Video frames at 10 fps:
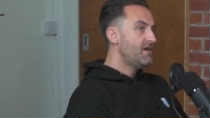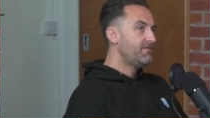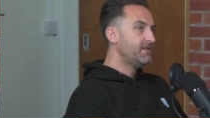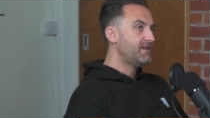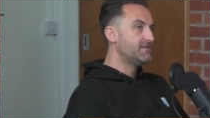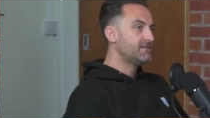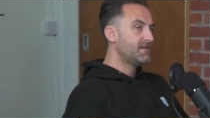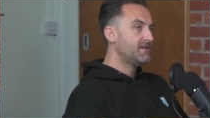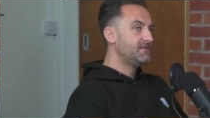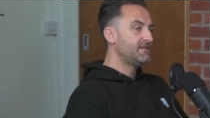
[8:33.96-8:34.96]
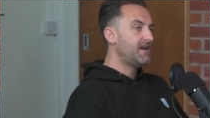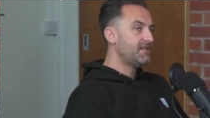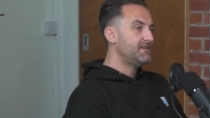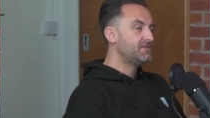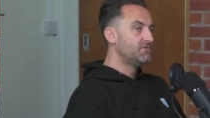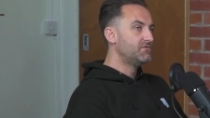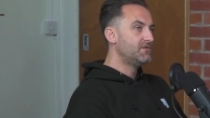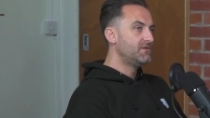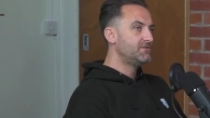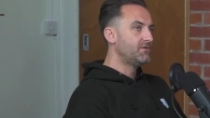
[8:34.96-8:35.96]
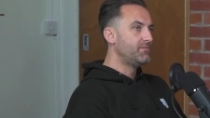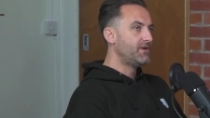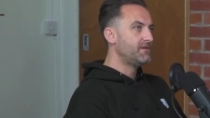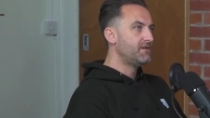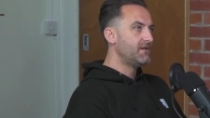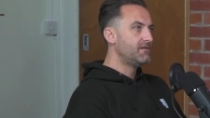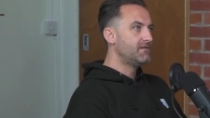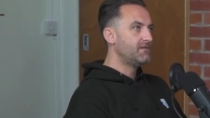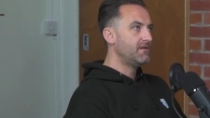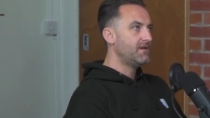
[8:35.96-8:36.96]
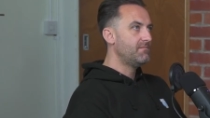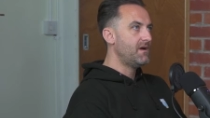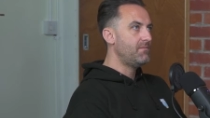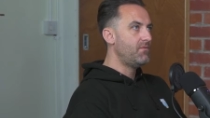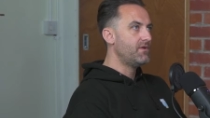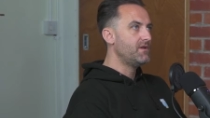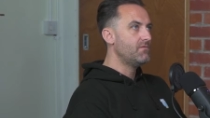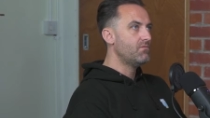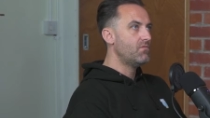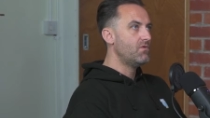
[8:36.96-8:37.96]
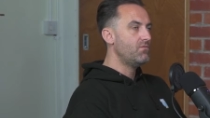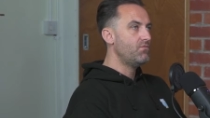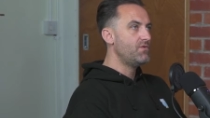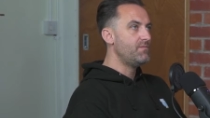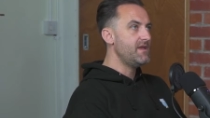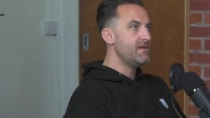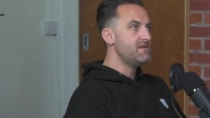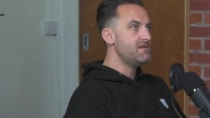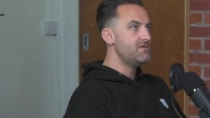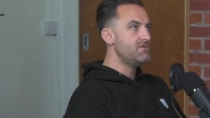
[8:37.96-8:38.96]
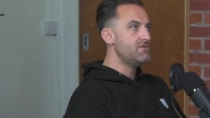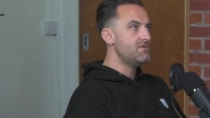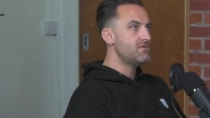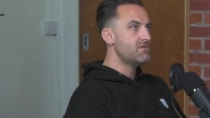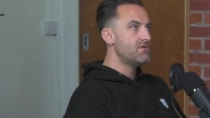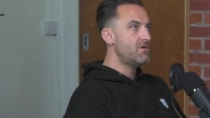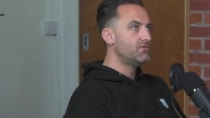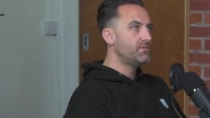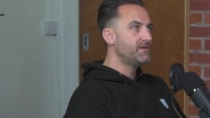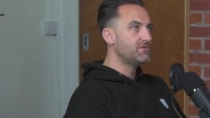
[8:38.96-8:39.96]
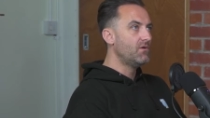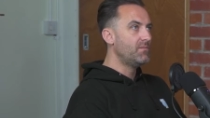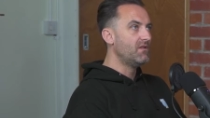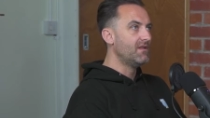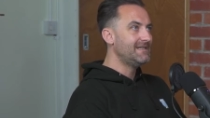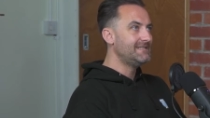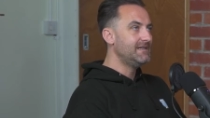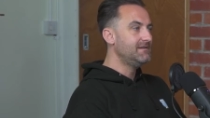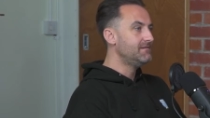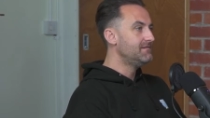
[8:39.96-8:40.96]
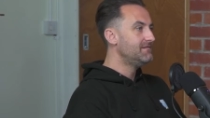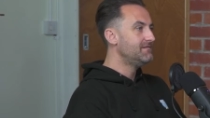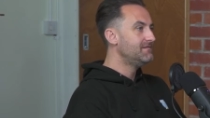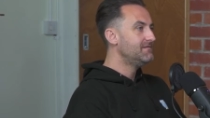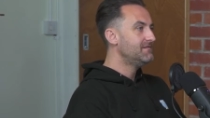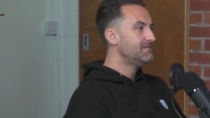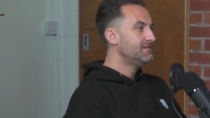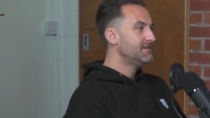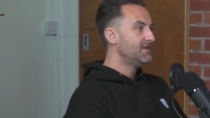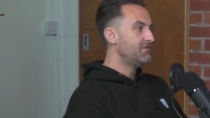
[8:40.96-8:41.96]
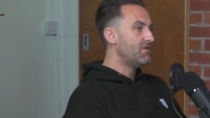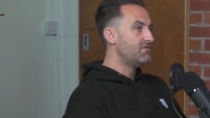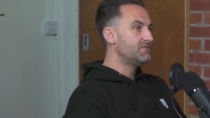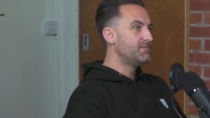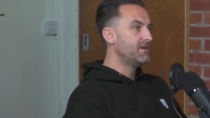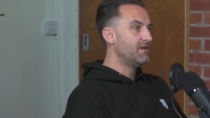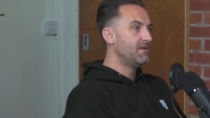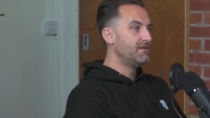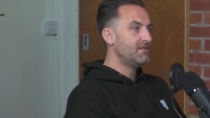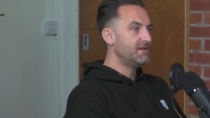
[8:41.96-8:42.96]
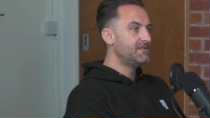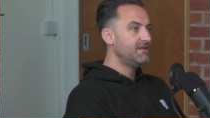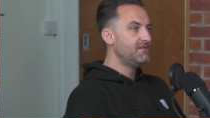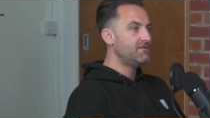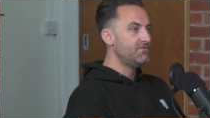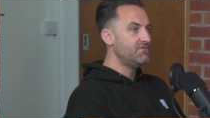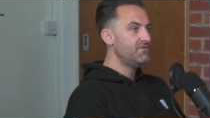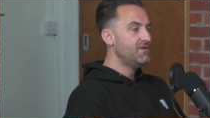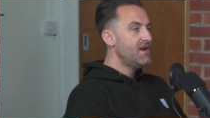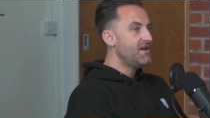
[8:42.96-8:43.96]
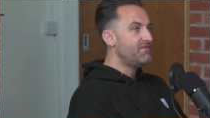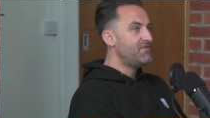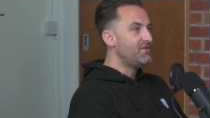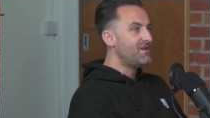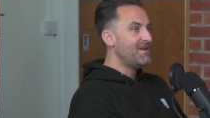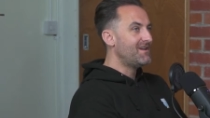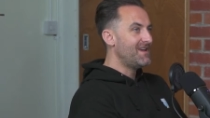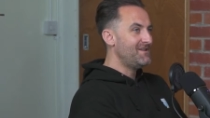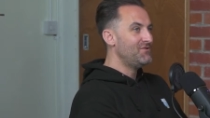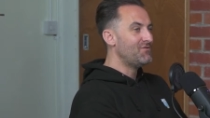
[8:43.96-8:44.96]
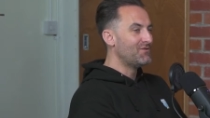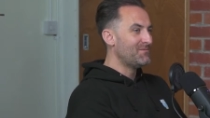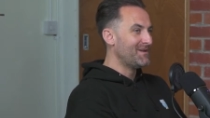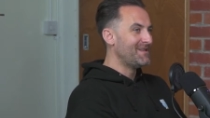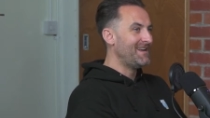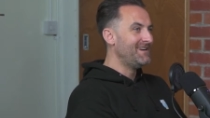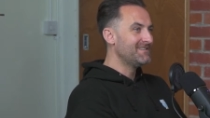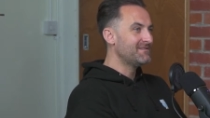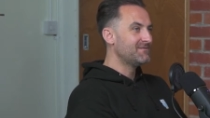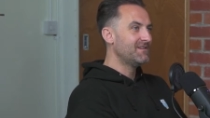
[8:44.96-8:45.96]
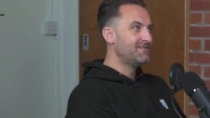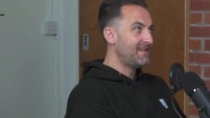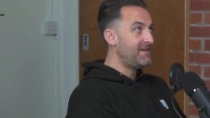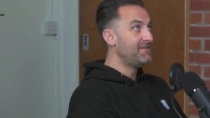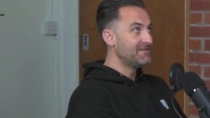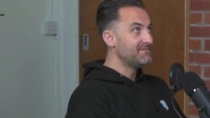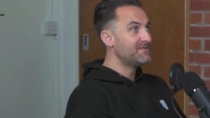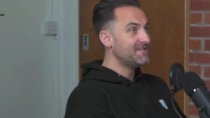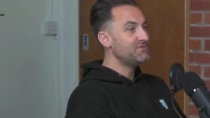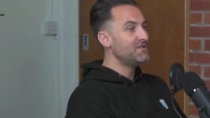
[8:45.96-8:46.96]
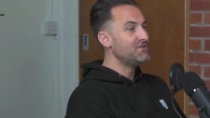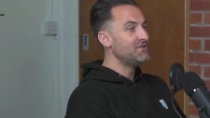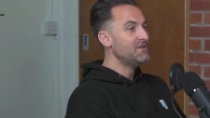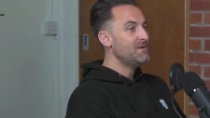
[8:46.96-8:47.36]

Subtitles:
I think that's exactly, so jumping in to get my point would be, ultimately it's all about listening, ultimately like listening to, and if you talked about terrorism situation,